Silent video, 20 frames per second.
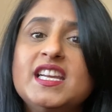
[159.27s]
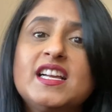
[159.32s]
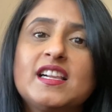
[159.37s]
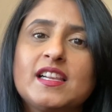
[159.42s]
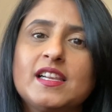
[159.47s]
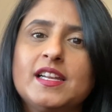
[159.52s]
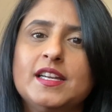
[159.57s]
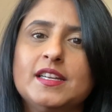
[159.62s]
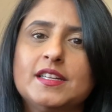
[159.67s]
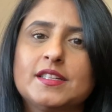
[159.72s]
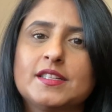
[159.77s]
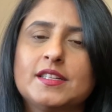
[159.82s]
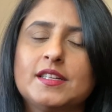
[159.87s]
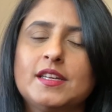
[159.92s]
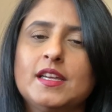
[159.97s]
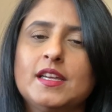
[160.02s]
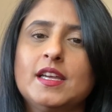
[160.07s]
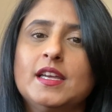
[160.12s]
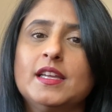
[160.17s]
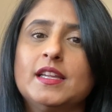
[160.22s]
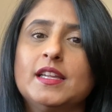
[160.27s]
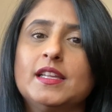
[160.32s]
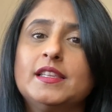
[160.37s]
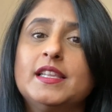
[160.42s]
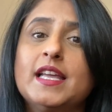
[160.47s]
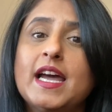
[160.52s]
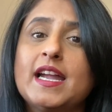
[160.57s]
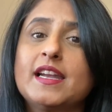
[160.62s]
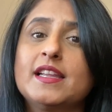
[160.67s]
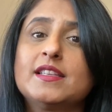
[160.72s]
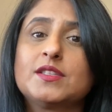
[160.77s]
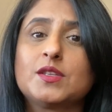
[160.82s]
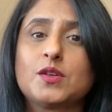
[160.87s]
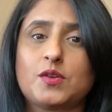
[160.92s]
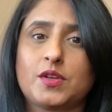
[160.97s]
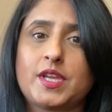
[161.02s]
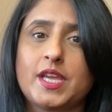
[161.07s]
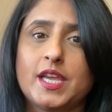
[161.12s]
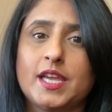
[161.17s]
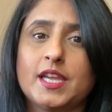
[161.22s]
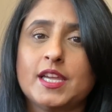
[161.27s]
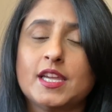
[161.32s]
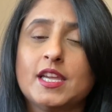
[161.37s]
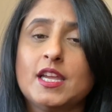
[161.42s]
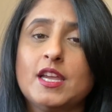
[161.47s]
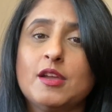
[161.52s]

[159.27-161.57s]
Clint, and that is okay.